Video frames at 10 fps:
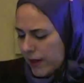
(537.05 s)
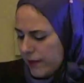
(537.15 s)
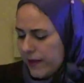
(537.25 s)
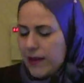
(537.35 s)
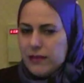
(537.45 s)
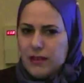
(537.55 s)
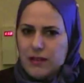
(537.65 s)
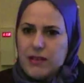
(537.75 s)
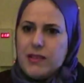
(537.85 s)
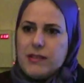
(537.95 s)

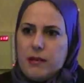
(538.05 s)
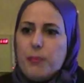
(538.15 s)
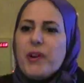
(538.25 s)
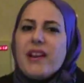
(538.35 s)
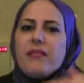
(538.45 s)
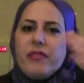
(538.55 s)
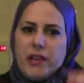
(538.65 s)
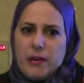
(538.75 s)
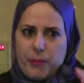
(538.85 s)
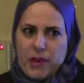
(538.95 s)
Then this is
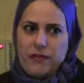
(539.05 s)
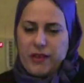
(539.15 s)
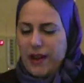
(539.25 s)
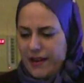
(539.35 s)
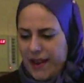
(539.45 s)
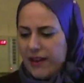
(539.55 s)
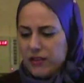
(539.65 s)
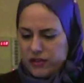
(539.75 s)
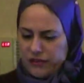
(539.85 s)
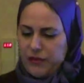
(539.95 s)
briefly, I
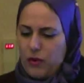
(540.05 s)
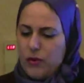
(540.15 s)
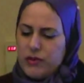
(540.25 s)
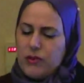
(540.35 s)
cannot, of course,